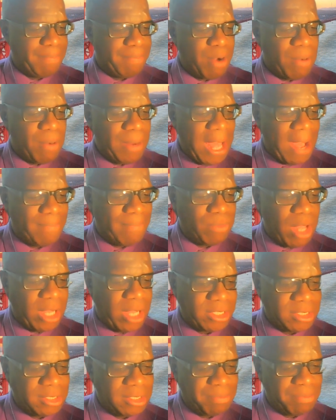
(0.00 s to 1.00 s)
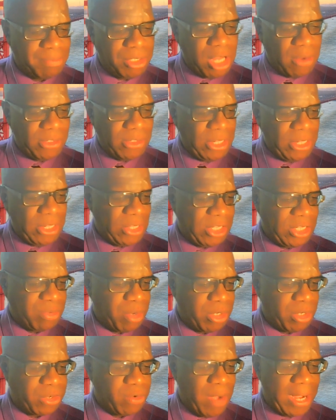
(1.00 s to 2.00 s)
Probably I'm not pronouncing this
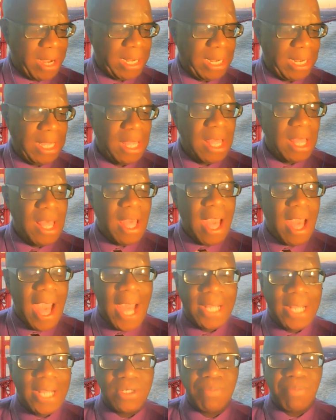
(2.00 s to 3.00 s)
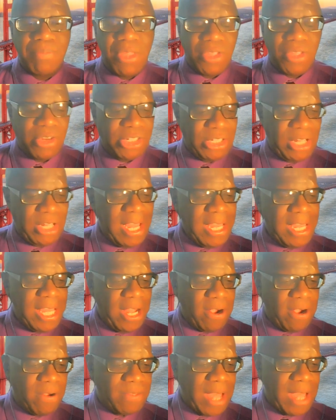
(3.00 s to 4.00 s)
word correctly. But they're saying
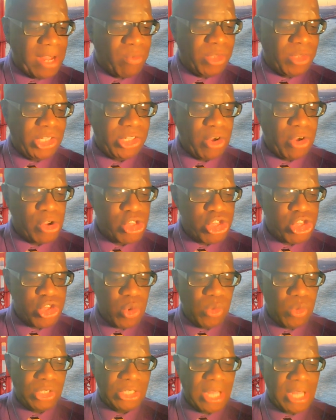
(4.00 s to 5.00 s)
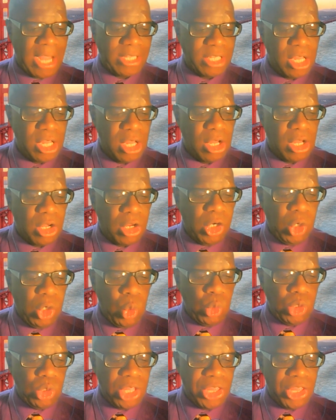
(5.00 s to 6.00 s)
here that research shows that
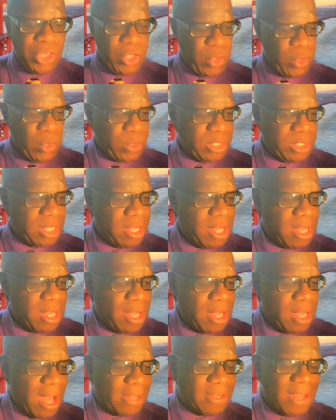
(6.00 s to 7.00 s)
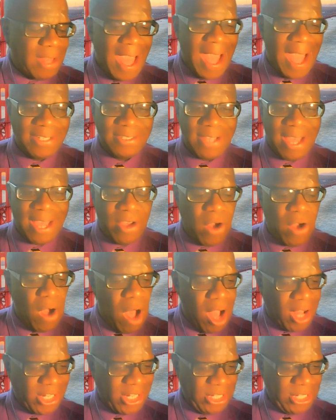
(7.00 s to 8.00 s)
glutathione, an
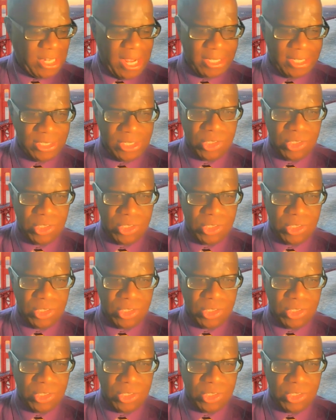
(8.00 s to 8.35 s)
antioxidant.